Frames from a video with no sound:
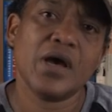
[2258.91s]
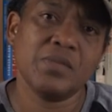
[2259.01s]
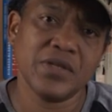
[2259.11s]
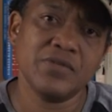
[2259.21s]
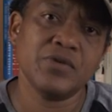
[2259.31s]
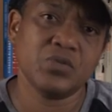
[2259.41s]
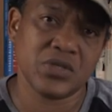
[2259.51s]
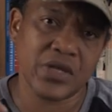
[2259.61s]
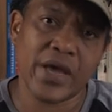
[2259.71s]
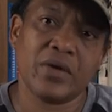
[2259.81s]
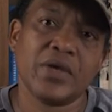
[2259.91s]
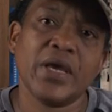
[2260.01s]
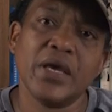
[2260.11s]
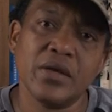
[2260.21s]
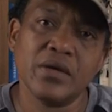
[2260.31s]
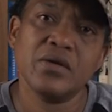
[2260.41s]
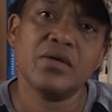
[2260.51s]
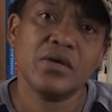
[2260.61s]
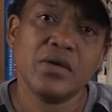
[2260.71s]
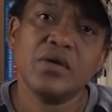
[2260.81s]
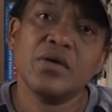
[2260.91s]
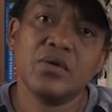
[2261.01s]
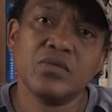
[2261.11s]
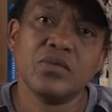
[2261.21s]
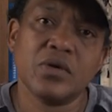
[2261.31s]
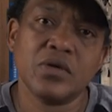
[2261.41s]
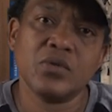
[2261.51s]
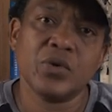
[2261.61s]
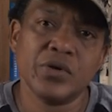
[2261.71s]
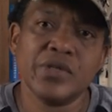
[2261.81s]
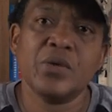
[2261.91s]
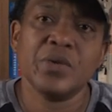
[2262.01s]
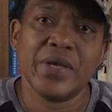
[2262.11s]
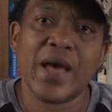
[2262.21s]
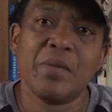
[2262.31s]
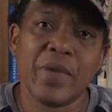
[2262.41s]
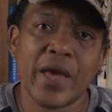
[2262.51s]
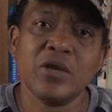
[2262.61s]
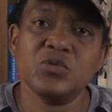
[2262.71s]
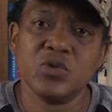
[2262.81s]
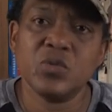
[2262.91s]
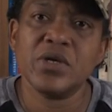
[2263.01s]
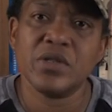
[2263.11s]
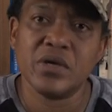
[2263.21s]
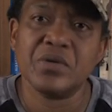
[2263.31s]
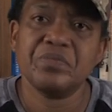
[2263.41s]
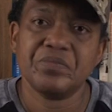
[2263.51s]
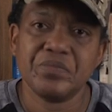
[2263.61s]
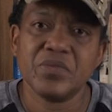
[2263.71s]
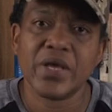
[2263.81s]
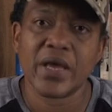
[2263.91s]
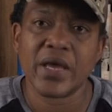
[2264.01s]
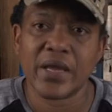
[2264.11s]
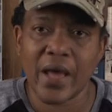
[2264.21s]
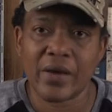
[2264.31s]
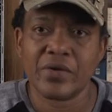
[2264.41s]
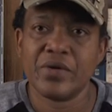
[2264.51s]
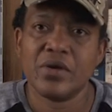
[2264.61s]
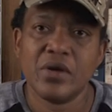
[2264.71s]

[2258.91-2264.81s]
I believe it was the Al-Qaeda, the word that we got back. It was one of them that had got her.